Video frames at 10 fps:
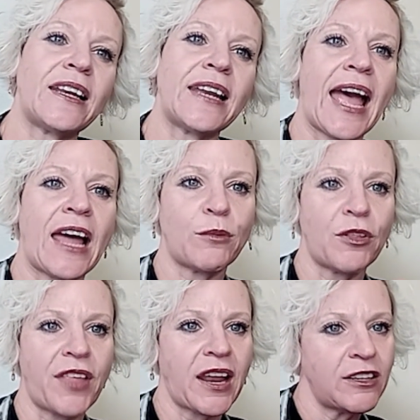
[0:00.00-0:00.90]
animal
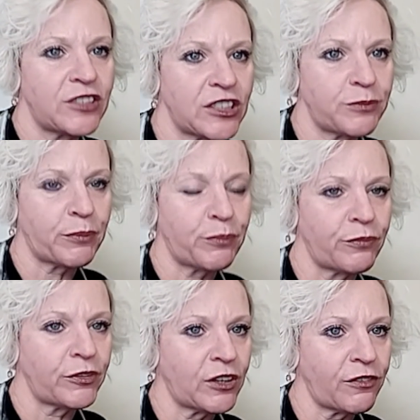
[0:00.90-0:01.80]
that had just been,
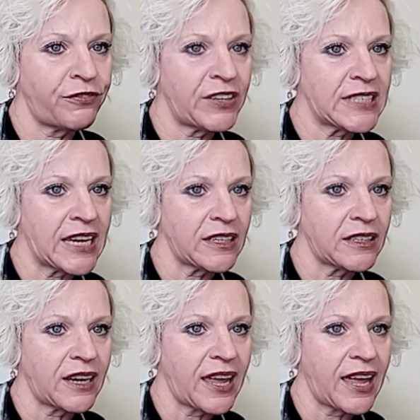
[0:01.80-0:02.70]
you know, fixated
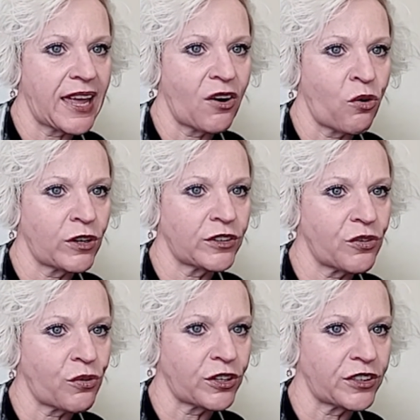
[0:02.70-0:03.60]
or
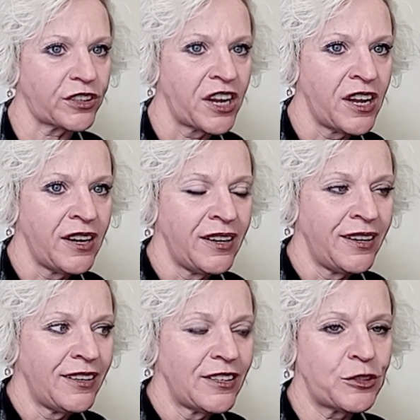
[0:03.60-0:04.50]

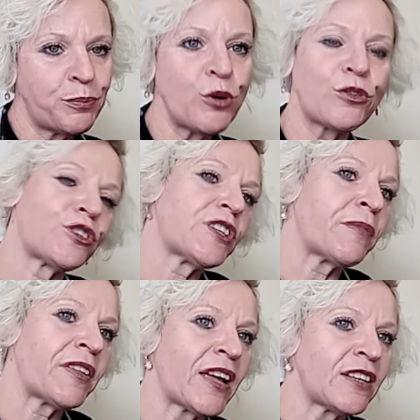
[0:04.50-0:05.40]
spooked or
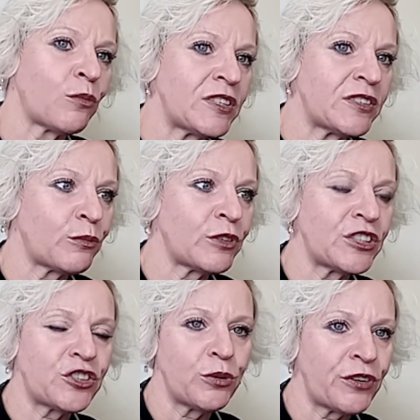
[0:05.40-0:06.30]
something that was
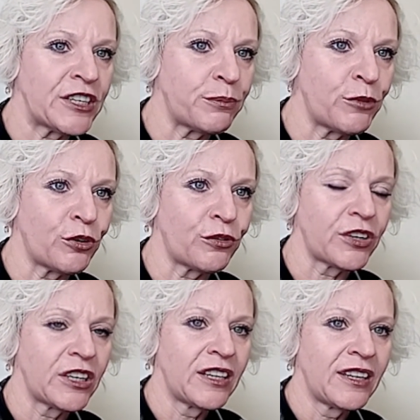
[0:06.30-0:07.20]
too afraid to move.
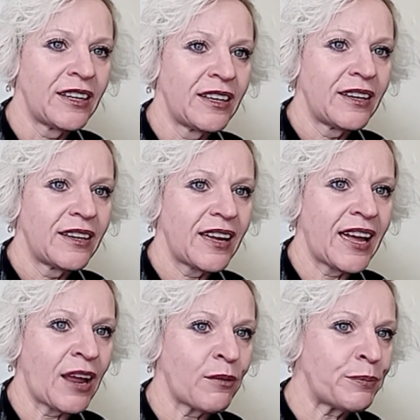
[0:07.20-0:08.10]

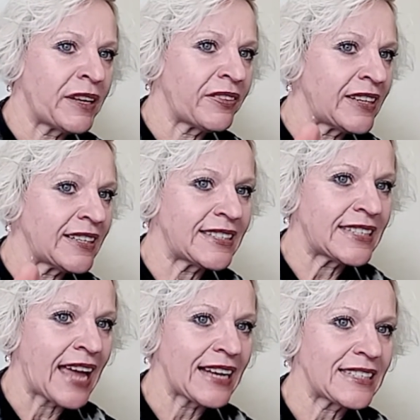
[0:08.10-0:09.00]
And I would be in the
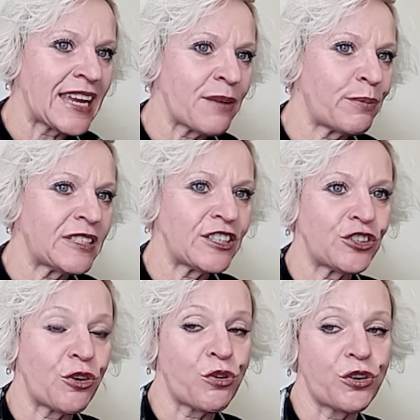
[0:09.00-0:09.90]
exact same position,
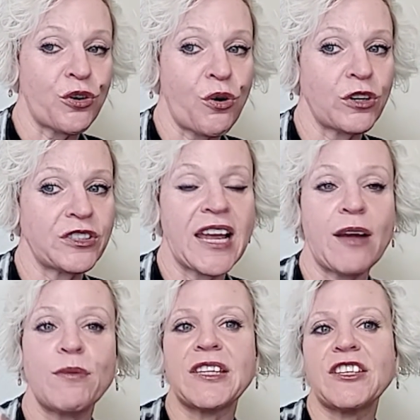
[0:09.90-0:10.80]
or say I
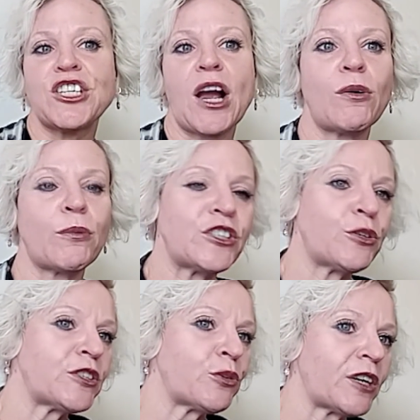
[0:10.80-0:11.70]
was in the shower when she
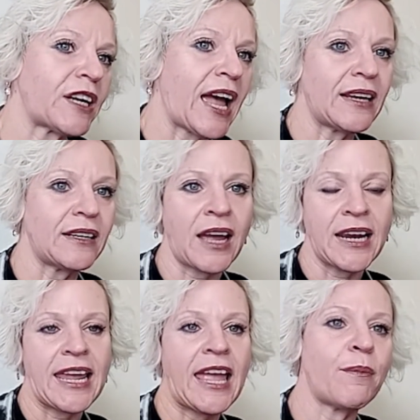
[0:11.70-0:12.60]
went to work at 9
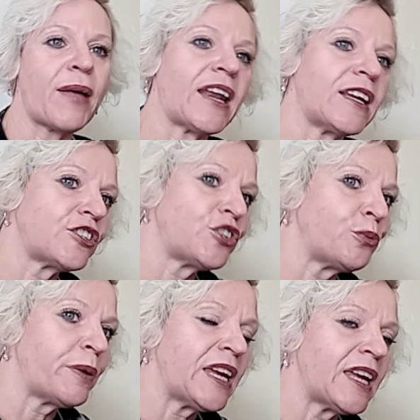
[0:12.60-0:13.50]
a.m. and at 2
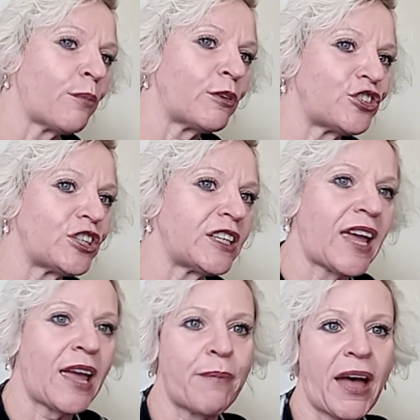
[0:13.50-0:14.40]
p.m. when she
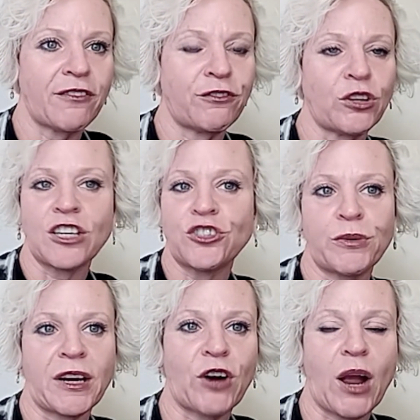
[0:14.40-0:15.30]
came back for lunch or
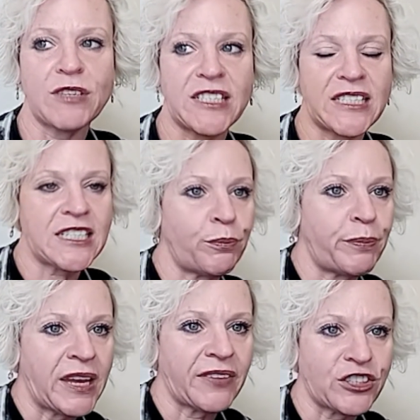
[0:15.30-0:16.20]
whatever, I would still
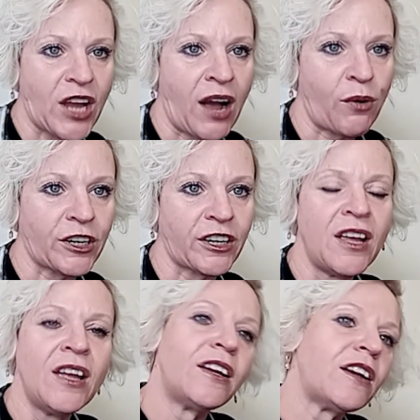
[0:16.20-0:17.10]
be in the shower,
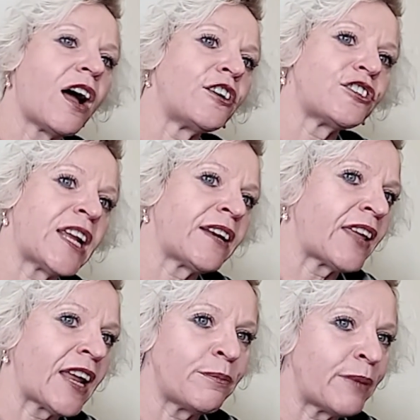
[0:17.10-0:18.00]
not understanding that
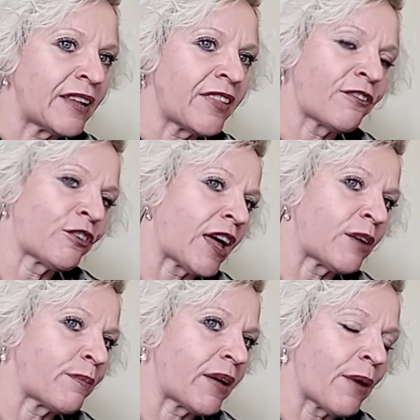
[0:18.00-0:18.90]
I'd been in there for that
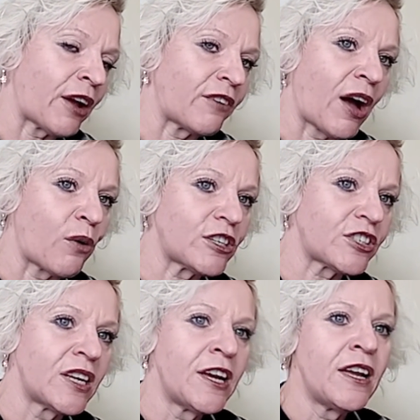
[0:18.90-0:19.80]
amount of hours.
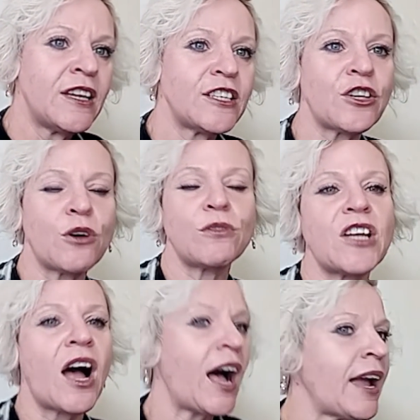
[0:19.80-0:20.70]
So
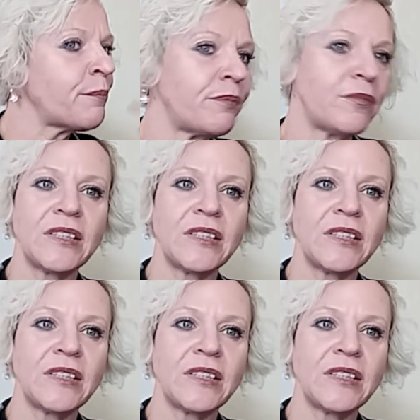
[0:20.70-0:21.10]
time